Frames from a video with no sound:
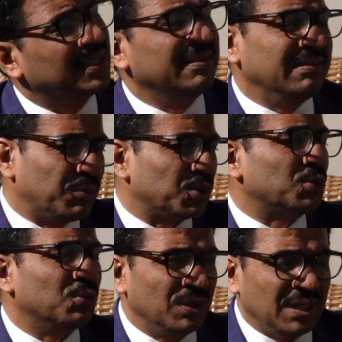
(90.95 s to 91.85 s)
It's giving push
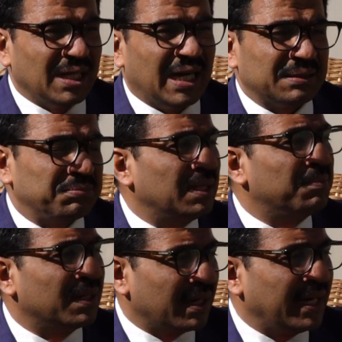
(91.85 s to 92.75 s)
to
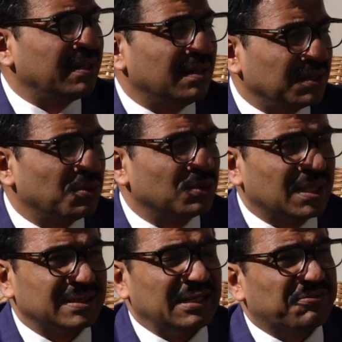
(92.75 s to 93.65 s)
Atmanirbhar and
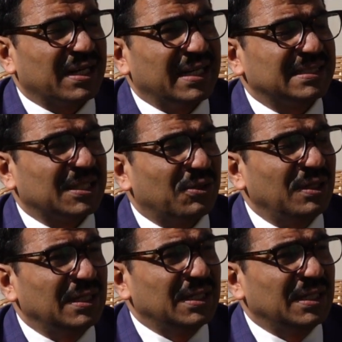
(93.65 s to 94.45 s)
the self-reliance and all.